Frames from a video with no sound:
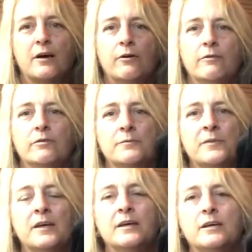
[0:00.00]
However,
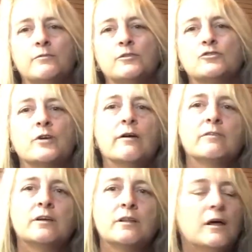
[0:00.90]
if you're
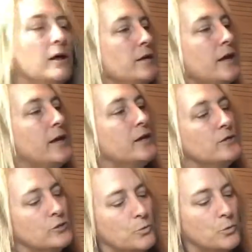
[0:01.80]
traveling a lot
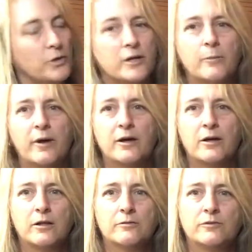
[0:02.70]
and you're worried
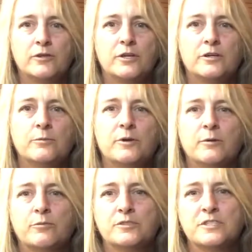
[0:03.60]
about all of your gear
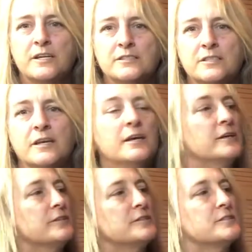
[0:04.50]
being protected,
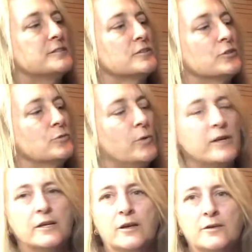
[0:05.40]
this is a good
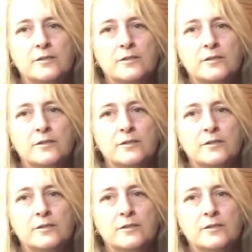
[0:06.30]
way to go.